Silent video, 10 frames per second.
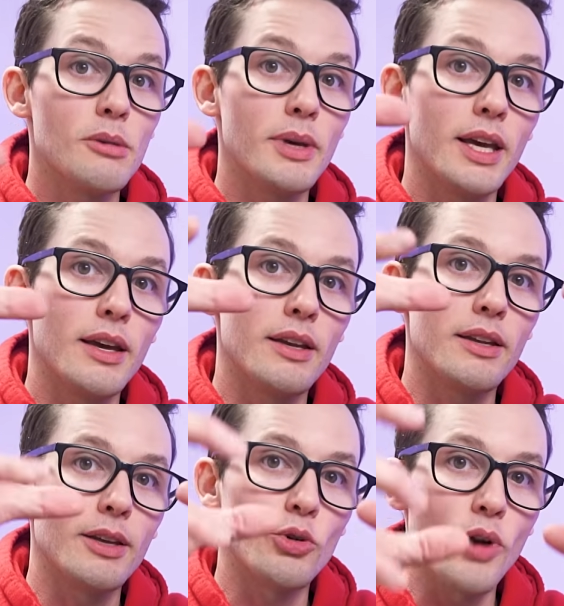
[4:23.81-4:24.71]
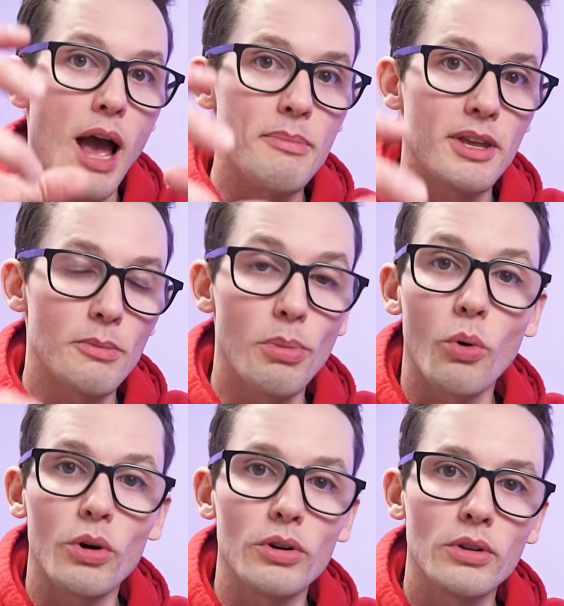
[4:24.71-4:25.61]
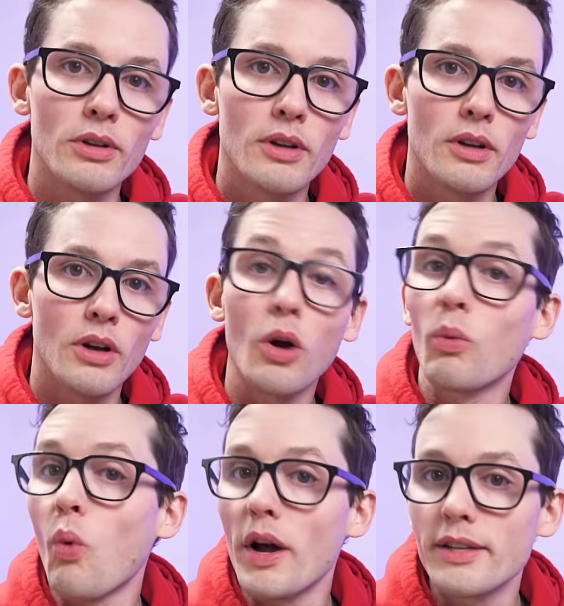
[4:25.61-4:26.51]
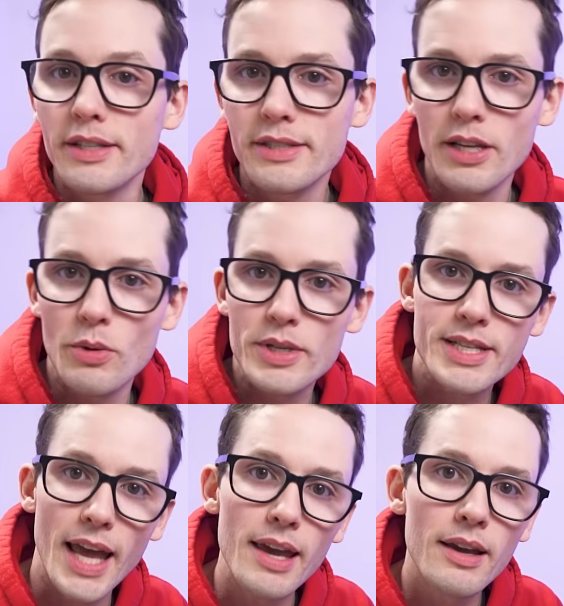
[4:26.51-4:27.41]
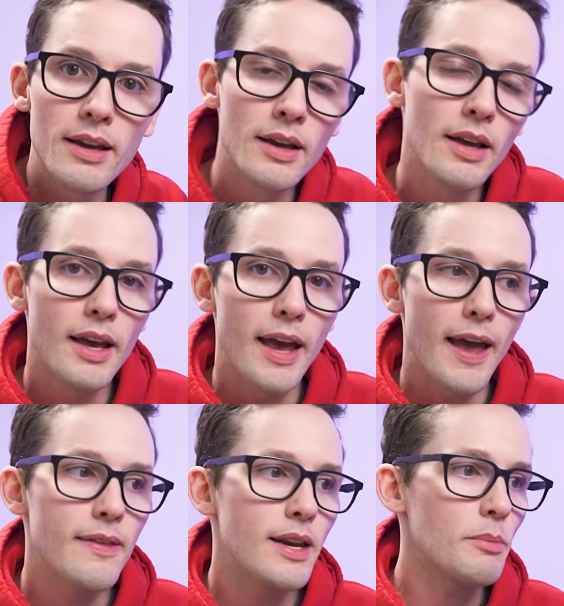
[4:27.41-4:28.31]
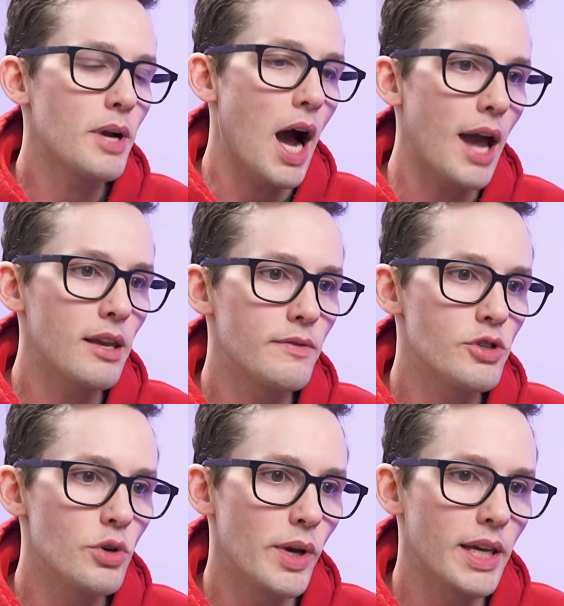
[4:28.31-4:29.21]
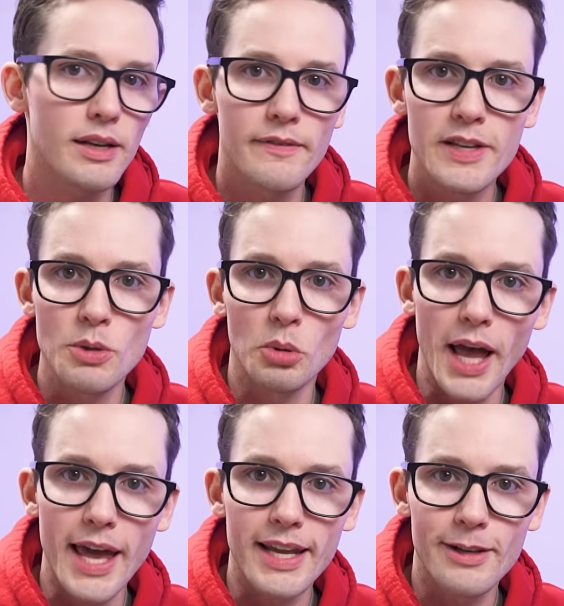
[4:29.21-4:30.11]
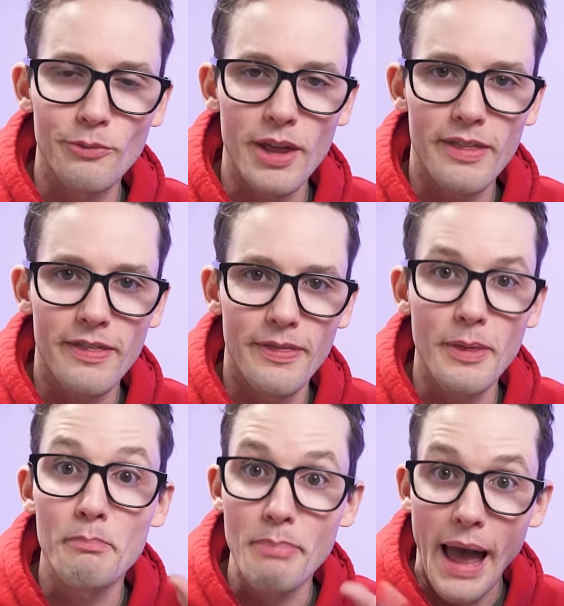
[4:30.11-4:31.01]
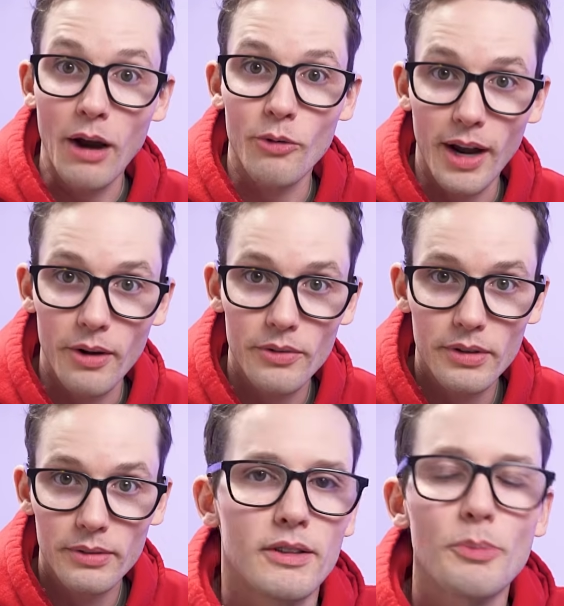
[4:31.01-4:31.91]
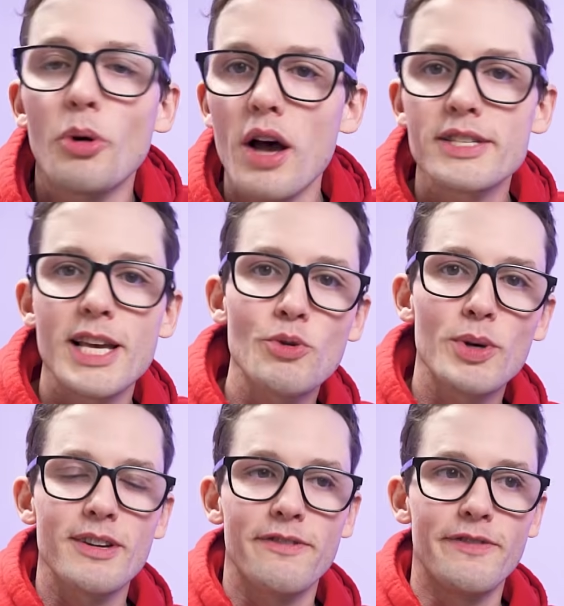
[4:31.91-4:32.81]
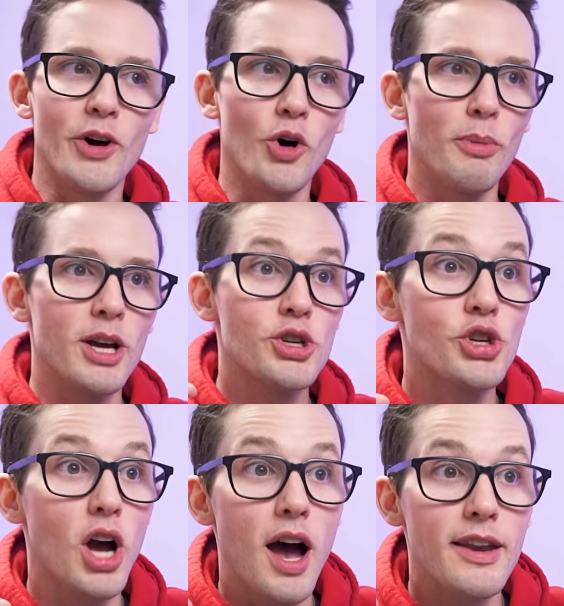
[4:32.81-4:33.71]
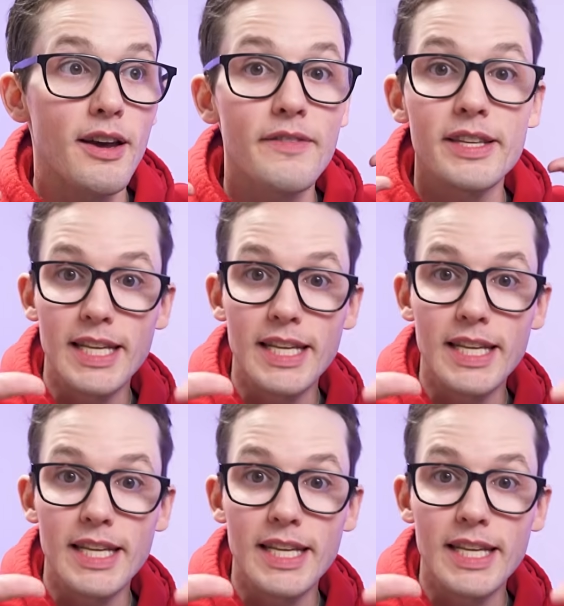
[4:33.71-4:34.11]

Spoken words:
coming in and grabbing the portal are one continuous take, and then I'm kind of doing an invisible edit with the background. The process was to film a shot of the